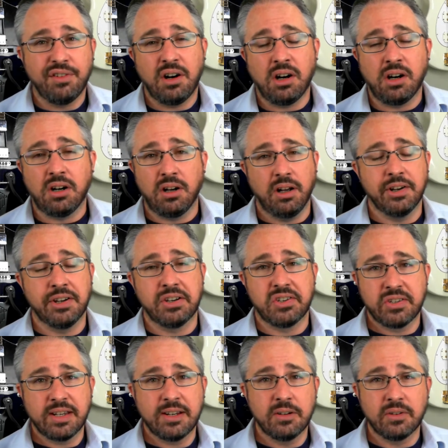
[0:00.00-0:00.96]
all on a
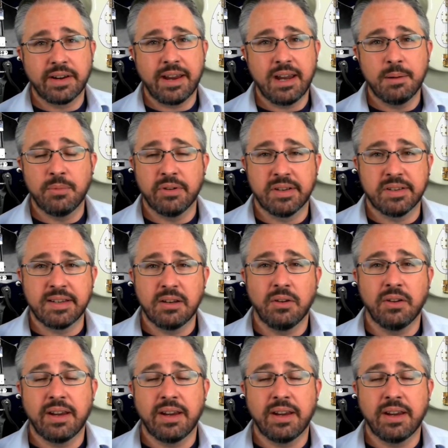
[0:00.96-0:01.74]
single cable, a single